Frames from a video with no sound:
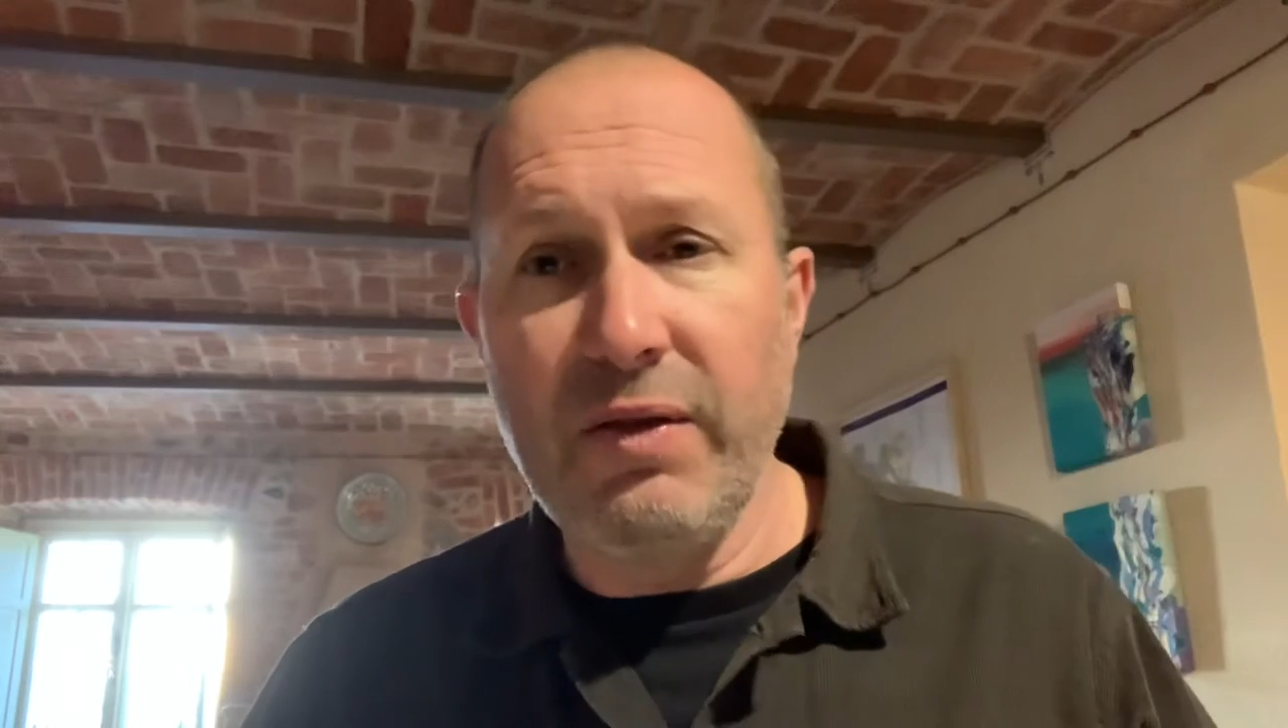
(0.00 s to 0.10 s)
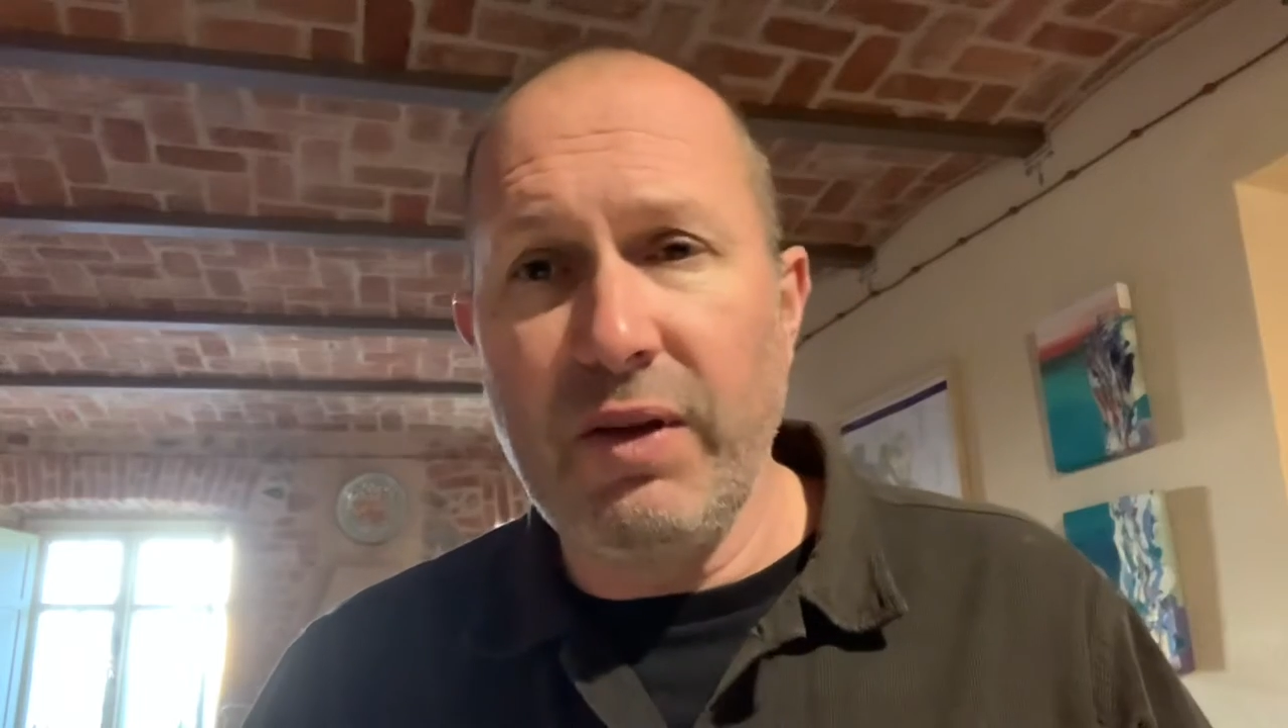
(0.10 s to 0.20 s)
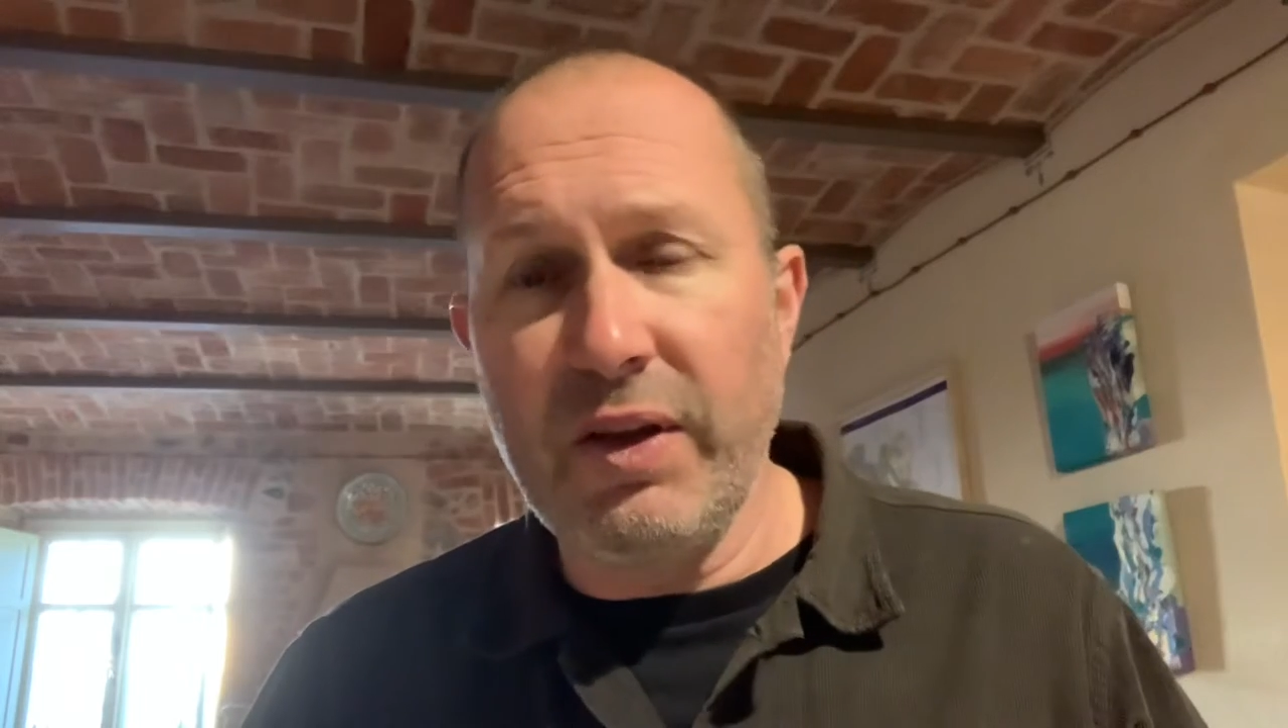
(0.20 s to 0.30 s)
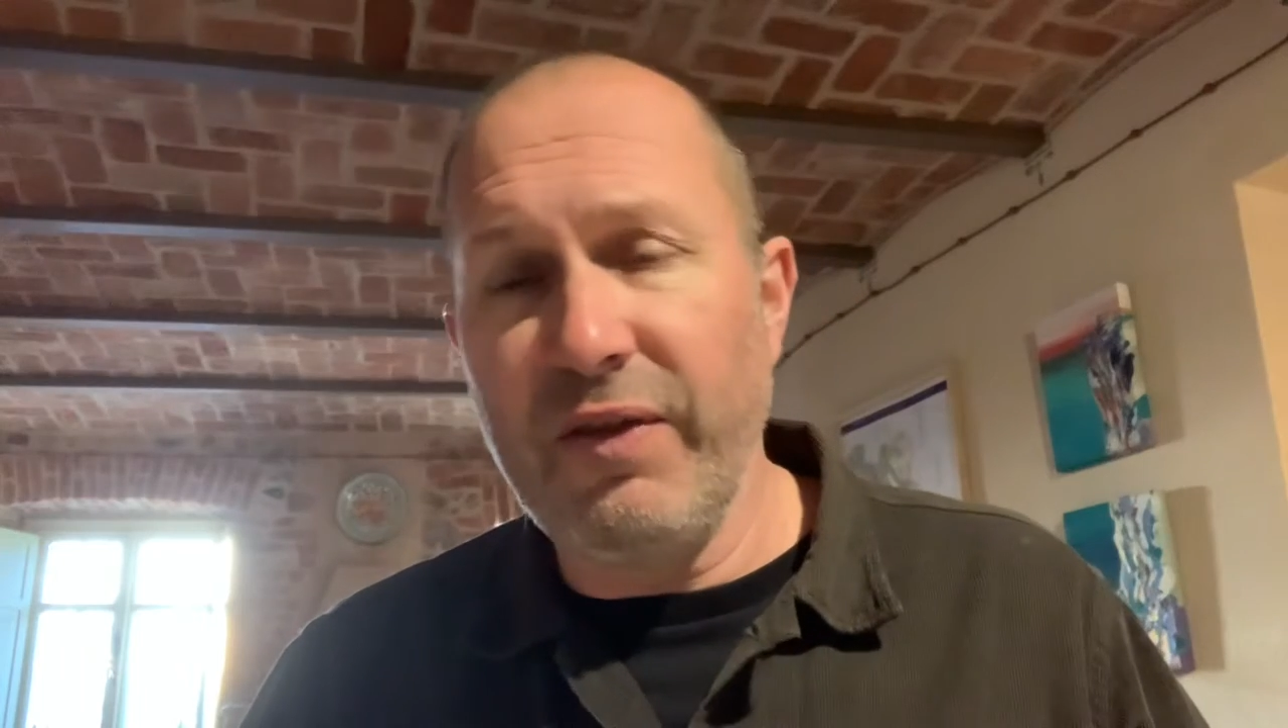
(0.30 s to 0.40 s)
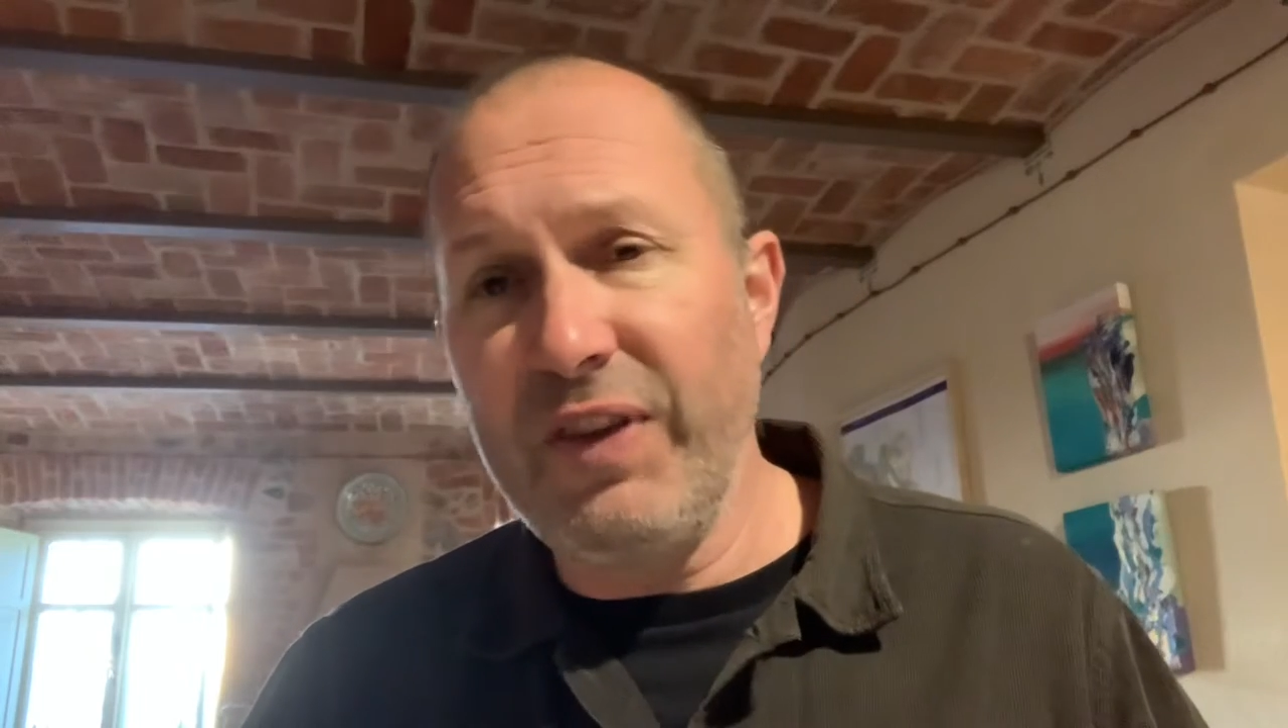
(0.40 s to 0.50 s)

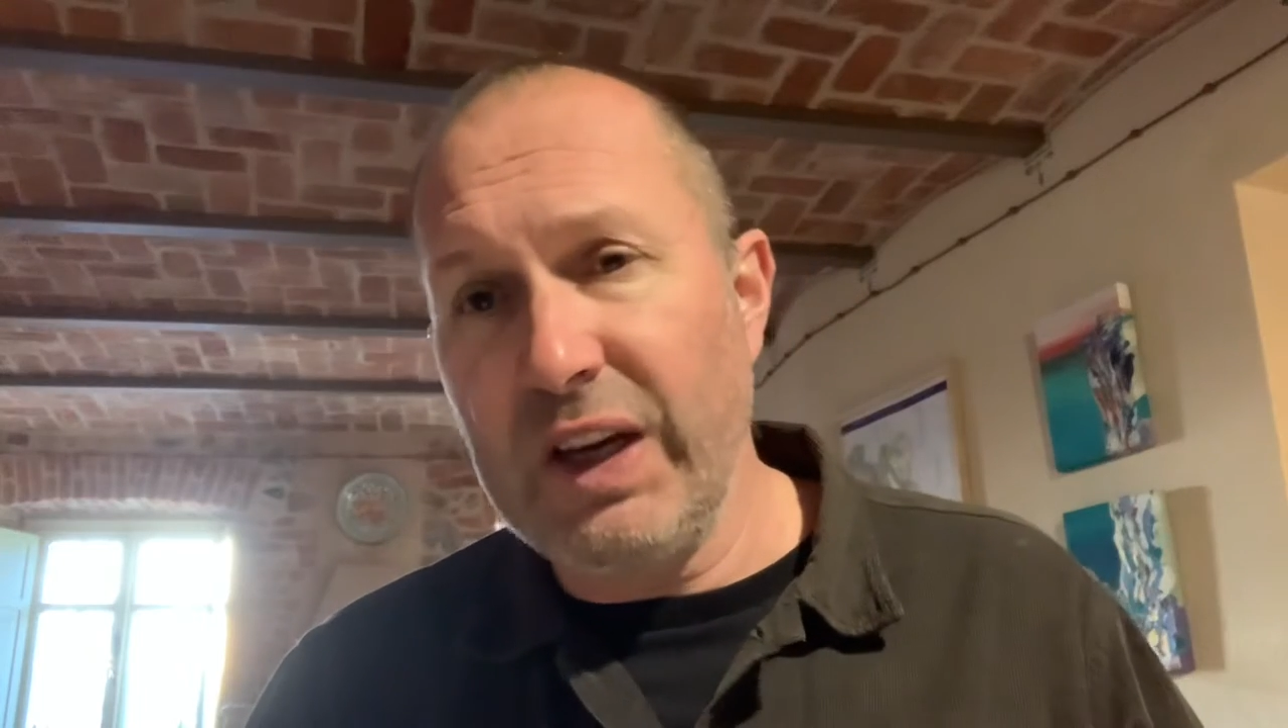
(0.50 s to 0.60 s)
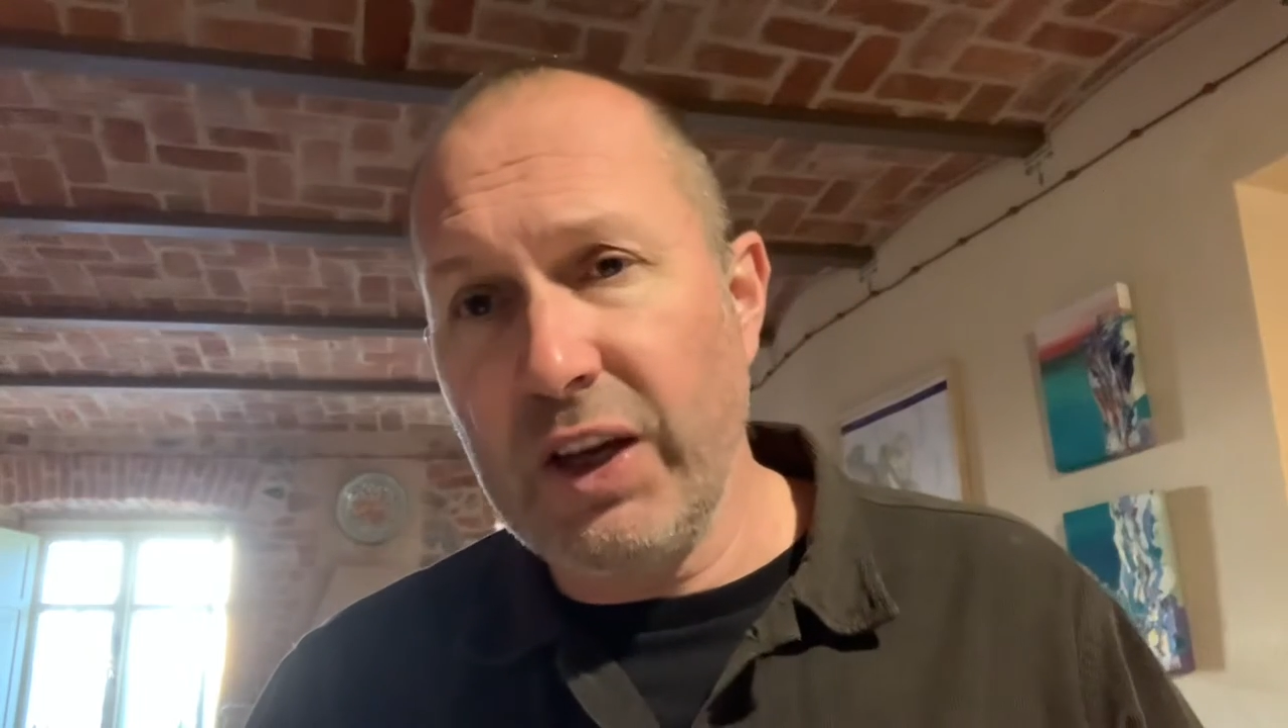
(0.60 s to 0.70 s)
the Vina